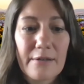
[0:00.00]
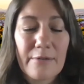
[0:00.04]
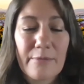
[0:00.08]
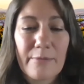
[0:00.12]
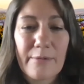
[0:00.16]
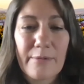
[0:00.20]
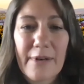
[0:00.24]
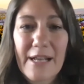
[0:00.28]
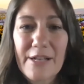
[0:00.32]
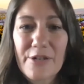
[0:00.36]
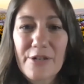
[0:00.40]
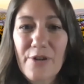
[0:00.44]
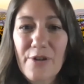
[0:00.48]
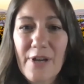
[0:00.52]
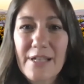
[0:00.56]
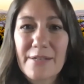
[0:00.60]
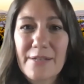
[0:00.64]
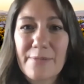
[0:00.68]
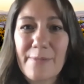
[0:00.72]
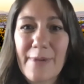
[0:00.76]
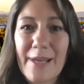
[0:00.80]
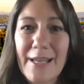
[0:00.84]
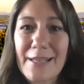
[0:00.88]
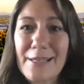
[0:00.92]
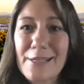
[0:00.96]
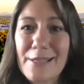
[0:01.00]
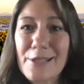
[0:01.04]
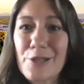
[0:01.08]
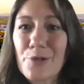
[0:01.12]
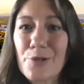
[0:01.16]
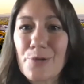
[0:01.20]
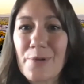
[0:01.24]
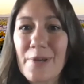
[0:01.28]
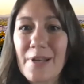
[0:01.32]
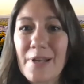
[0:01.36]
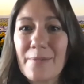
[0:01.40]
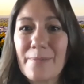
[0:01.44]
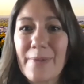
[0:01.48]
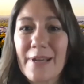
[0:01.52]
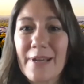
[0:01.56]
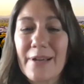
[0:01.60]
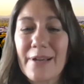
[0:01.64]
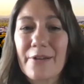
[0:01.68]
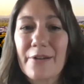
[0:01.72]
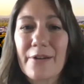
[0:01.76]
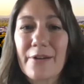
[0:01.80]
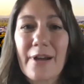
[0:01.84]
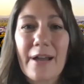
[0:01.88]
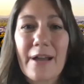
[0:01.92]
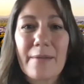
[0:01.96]
When I tried to make the screen
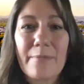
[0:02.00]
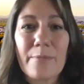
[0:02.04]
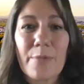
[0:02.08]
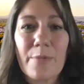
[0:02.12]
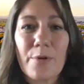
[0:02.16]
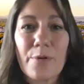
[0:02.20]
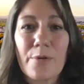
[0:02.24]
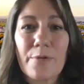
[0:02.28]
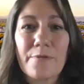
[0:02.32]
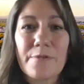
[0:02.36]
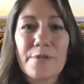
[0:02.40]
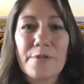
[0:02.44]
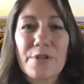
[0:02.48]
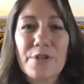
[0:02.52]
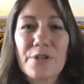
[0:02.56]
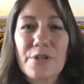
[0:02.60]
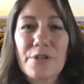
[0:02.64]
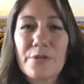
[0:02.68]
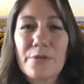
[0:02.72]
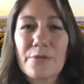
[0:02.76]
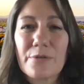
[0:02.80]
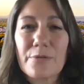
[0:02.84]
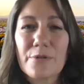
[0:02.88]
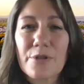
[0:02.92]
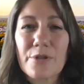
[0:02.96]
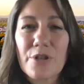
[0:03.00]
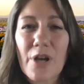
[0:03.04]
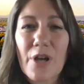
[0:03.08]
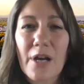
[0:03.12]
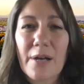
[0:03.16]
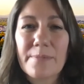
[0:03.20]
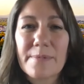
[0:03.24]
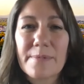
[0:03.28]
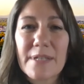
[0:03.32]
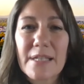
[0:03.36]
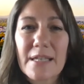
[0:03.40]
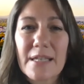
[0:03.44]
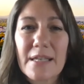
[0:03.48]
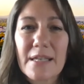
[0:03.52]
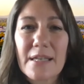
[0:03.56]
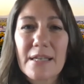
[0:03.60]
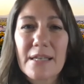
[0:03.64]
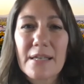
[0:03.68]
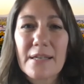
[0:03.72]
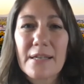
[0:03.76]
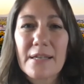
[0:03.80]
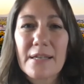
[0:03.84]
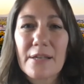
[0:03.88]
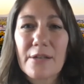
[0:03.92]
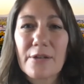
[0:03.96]
bigger, I moved to Jobs
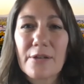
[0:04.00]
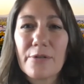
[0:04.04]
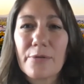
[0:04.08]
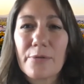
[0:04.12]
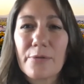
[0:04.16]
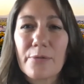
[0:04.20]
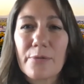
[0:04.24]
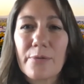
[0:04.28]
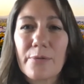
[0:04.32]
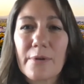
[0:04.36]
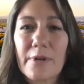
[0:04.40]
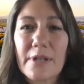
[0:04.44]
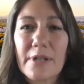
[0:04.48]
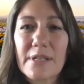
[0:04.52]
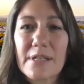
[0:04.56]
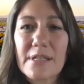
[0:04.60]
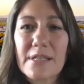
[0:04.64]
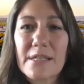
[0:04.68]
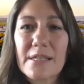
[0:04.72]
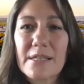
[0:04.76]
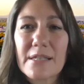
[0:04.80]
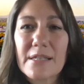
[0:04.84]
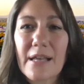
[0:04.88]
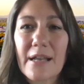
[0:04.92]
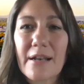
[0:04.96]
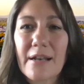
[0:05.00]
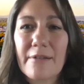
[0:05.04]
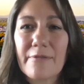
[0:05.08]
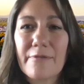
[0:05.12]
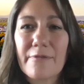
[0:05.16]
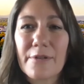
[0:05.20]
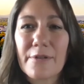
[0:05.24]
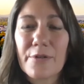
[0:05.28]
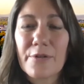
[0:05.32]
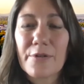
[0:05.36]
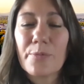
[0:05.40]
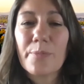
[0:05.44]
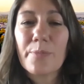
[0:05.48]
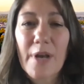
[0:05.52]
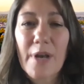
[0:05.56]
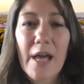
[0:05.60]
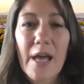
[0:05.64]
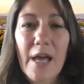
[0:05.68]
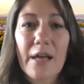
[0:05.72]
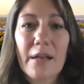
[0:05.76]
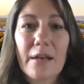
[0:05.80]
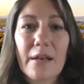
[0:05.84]
EQ instead of LoopNet.